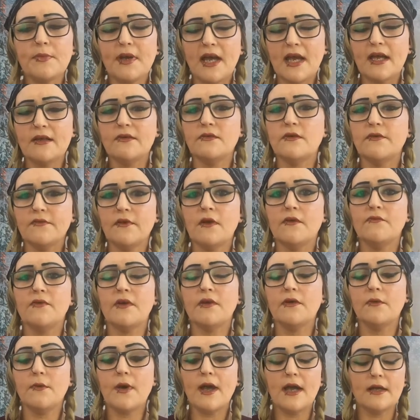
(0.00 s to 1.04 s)
a partner are not
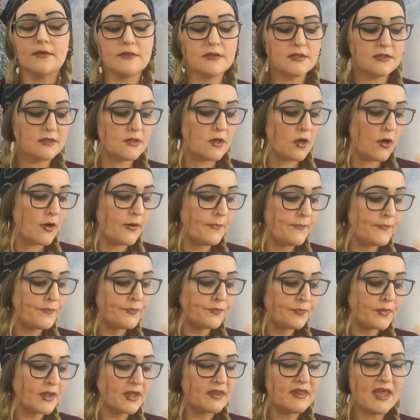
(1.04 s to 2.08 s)
very well. So
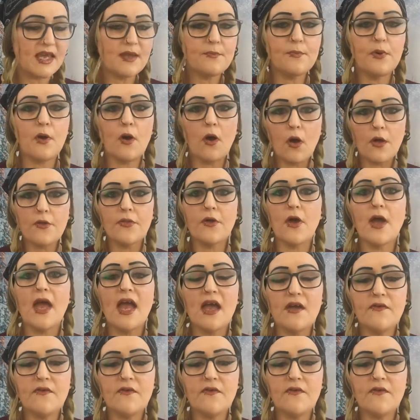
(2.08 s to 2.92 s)
they put all their